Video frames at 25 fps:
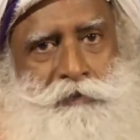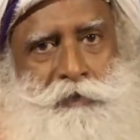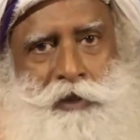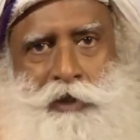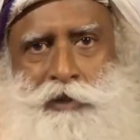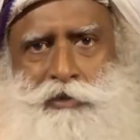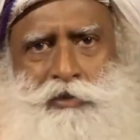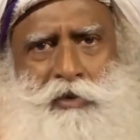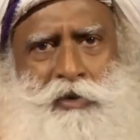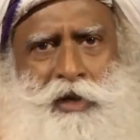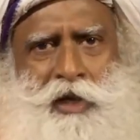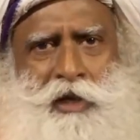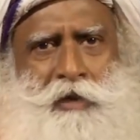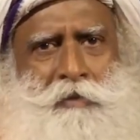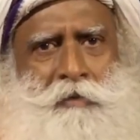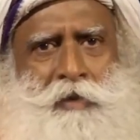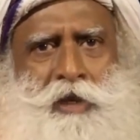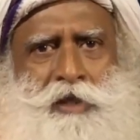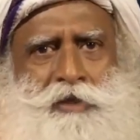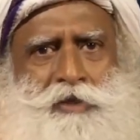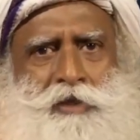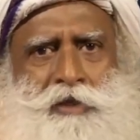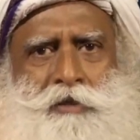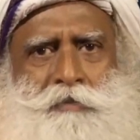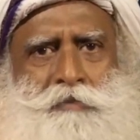There's no any
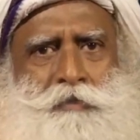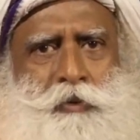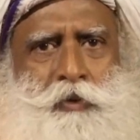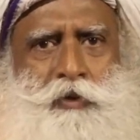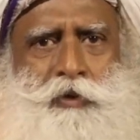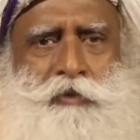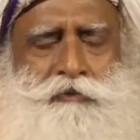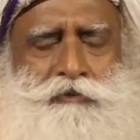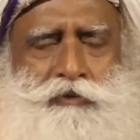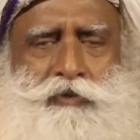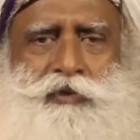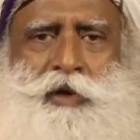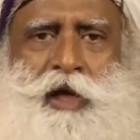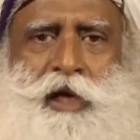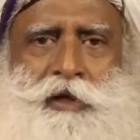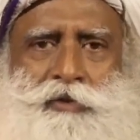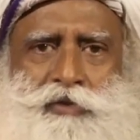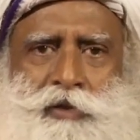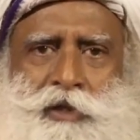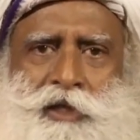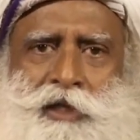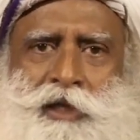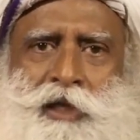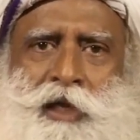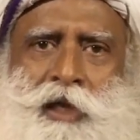major import of food
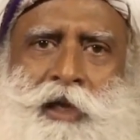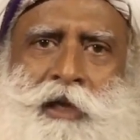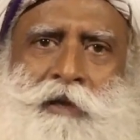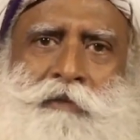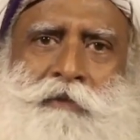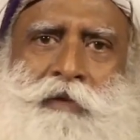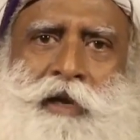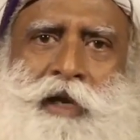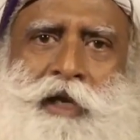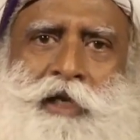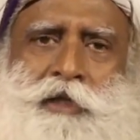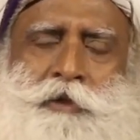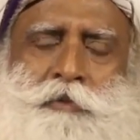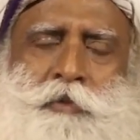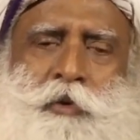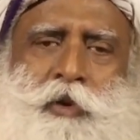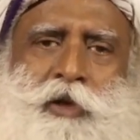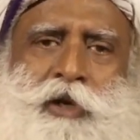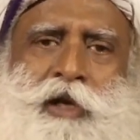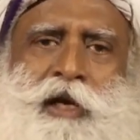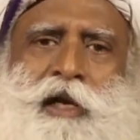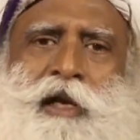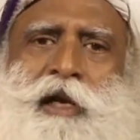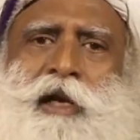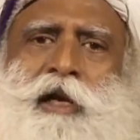actually, we're
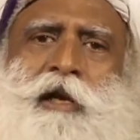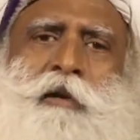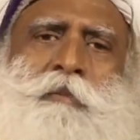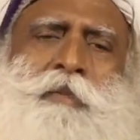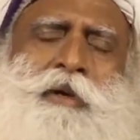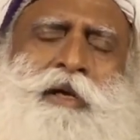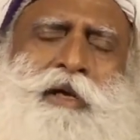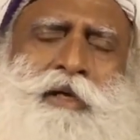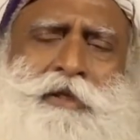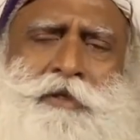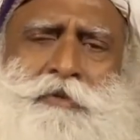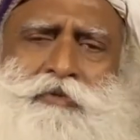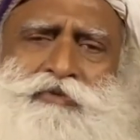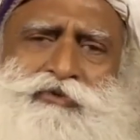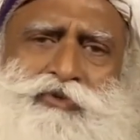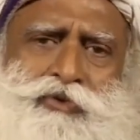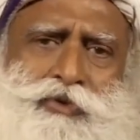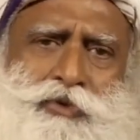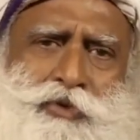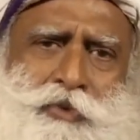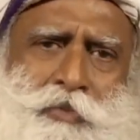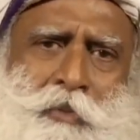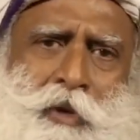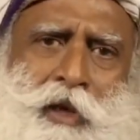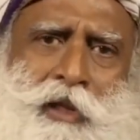exporting a little bit, a
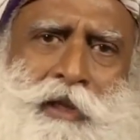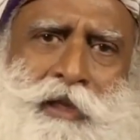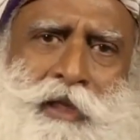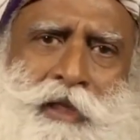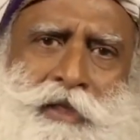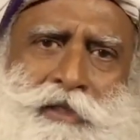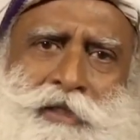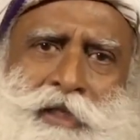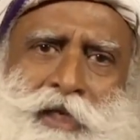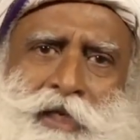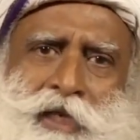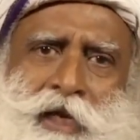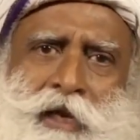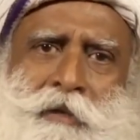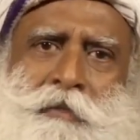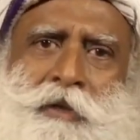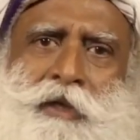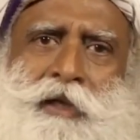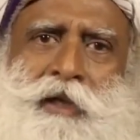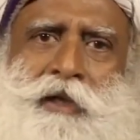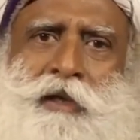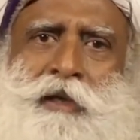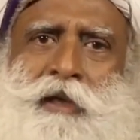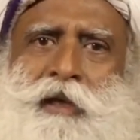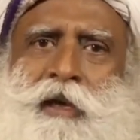few small things are
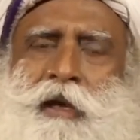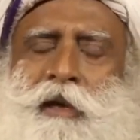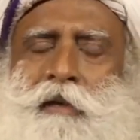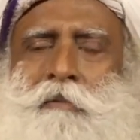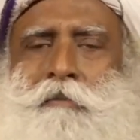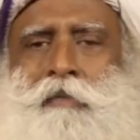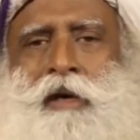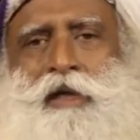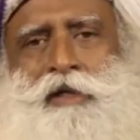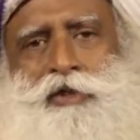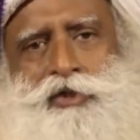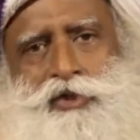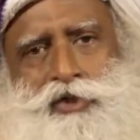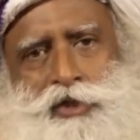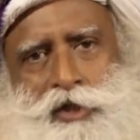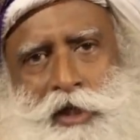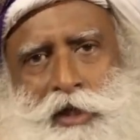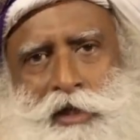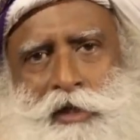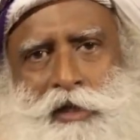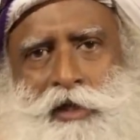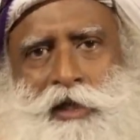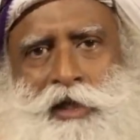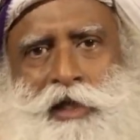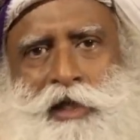coming in. But
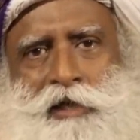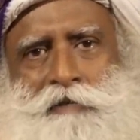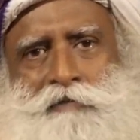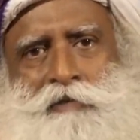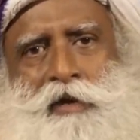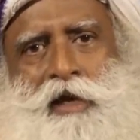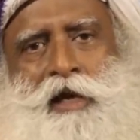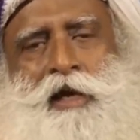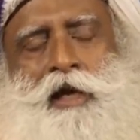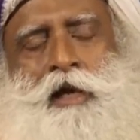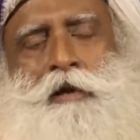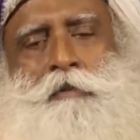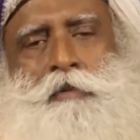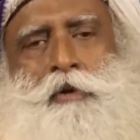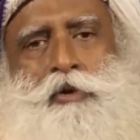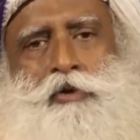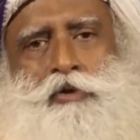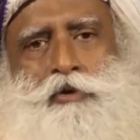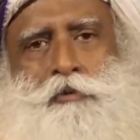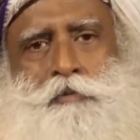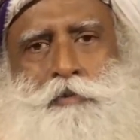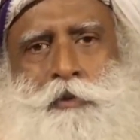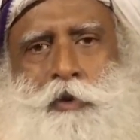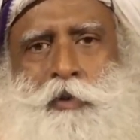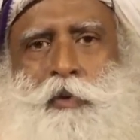generally we are able
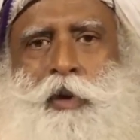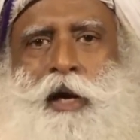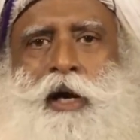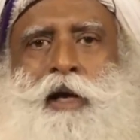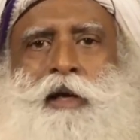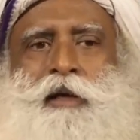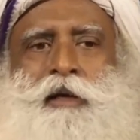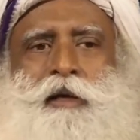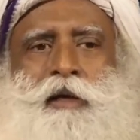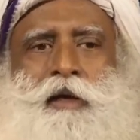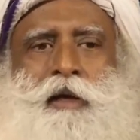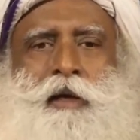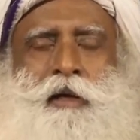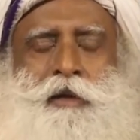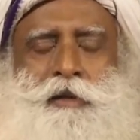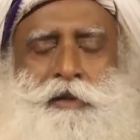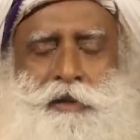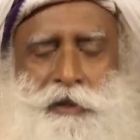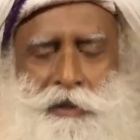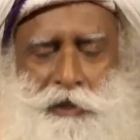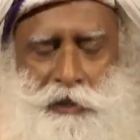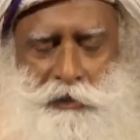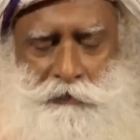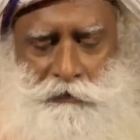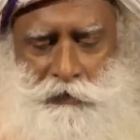to provide.
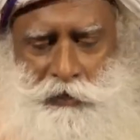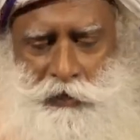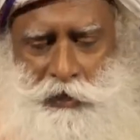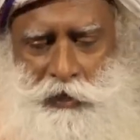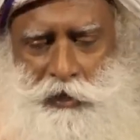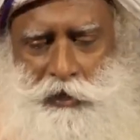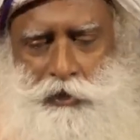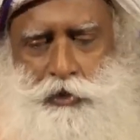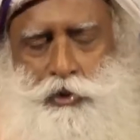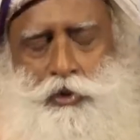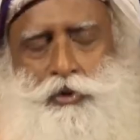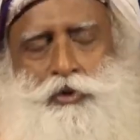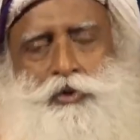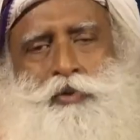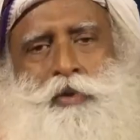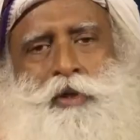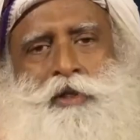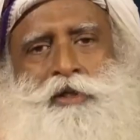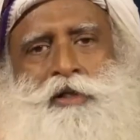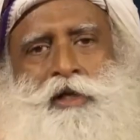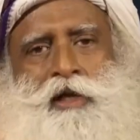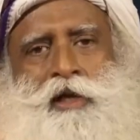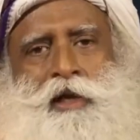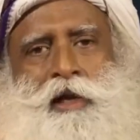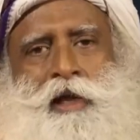See, even in a
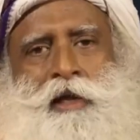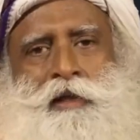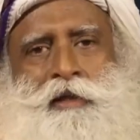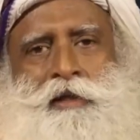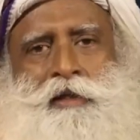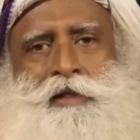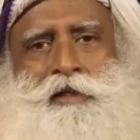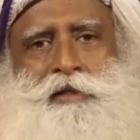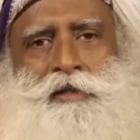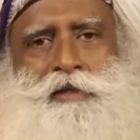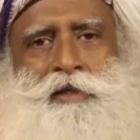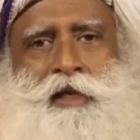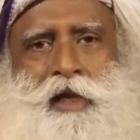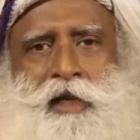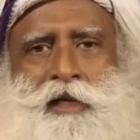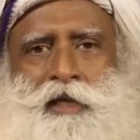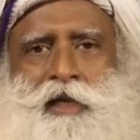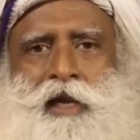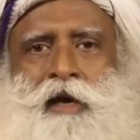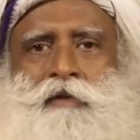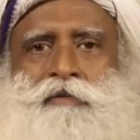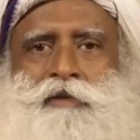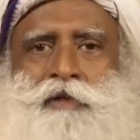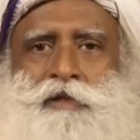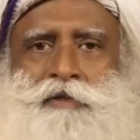situation like this, right
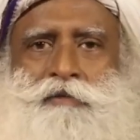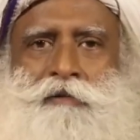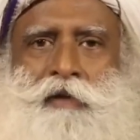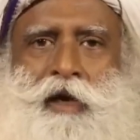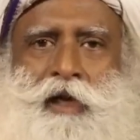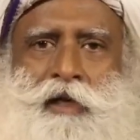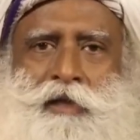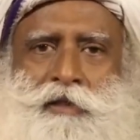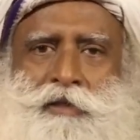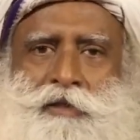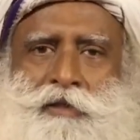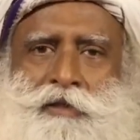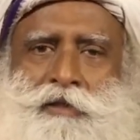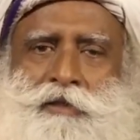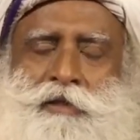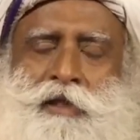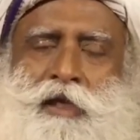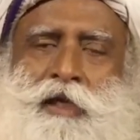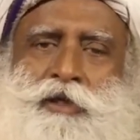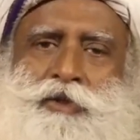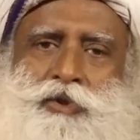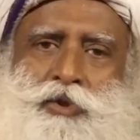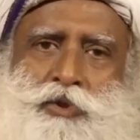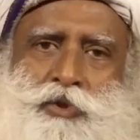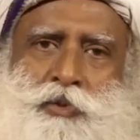now this virus
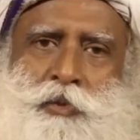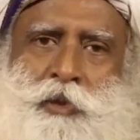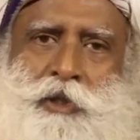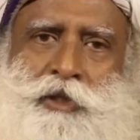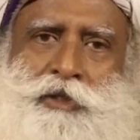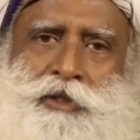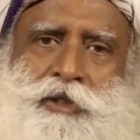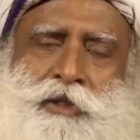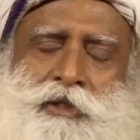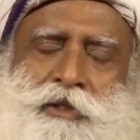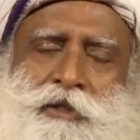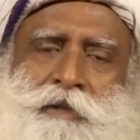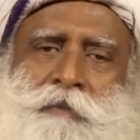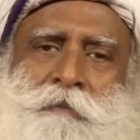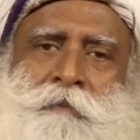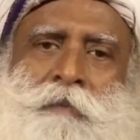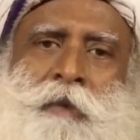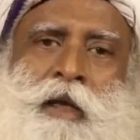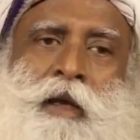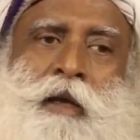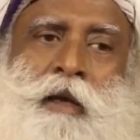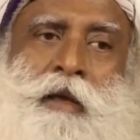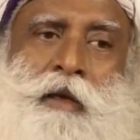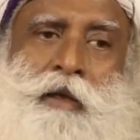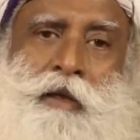situation,
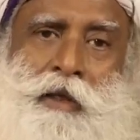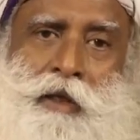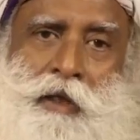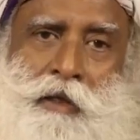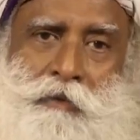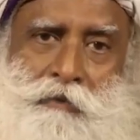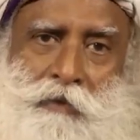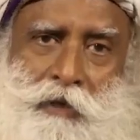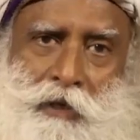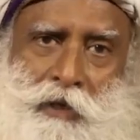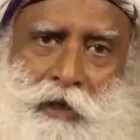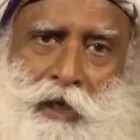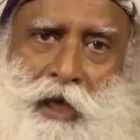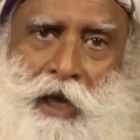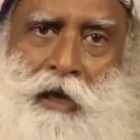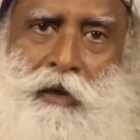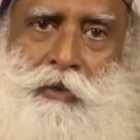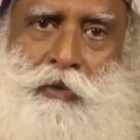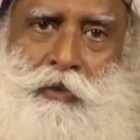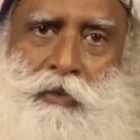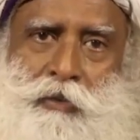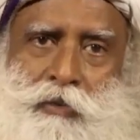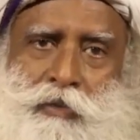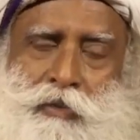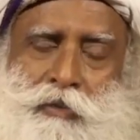even
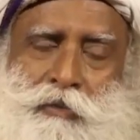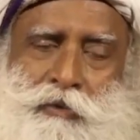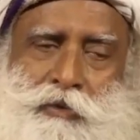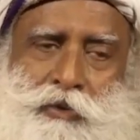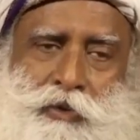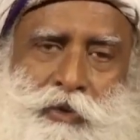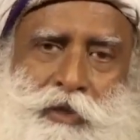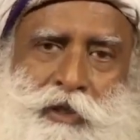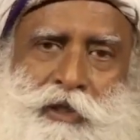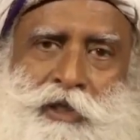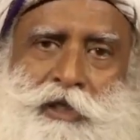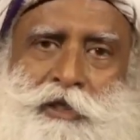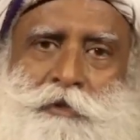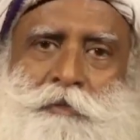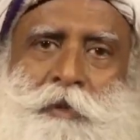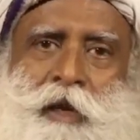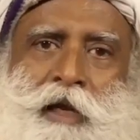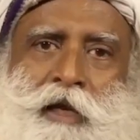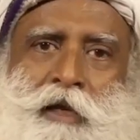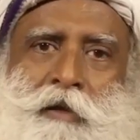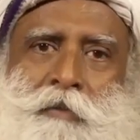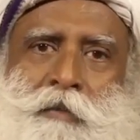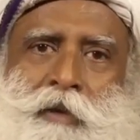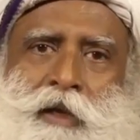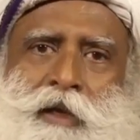now during this
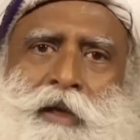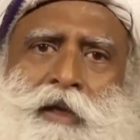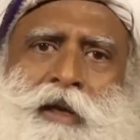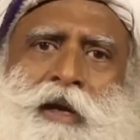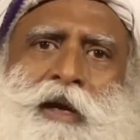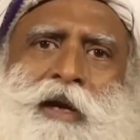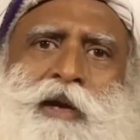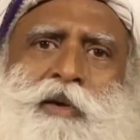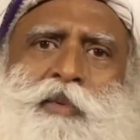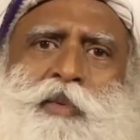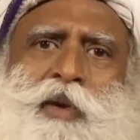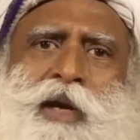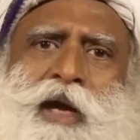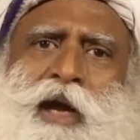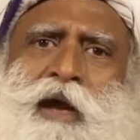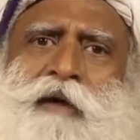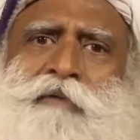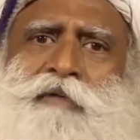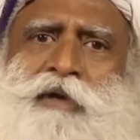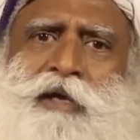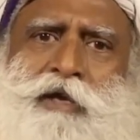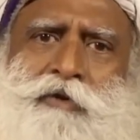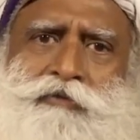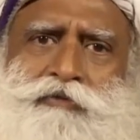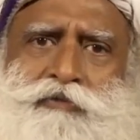pandemic, we
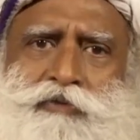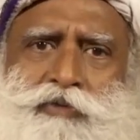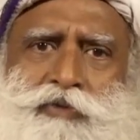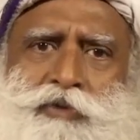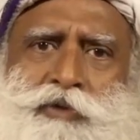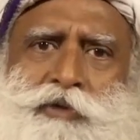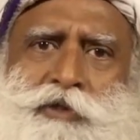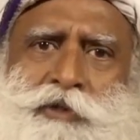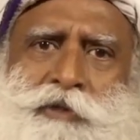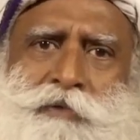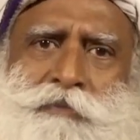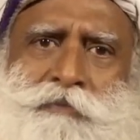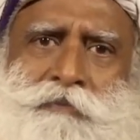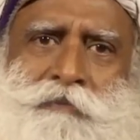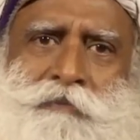have enough food.